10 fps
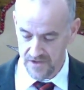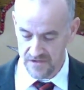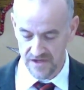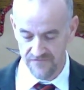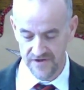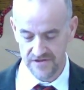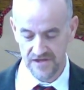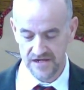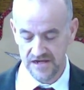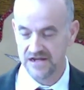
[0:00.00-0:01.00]
They felt
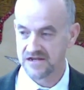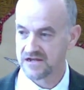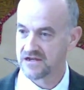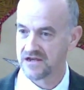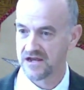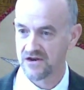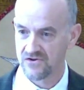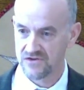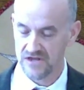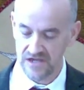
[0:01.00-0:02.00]
they needed an
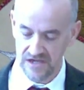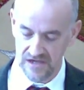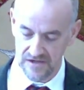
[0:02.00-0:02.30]
earthly king.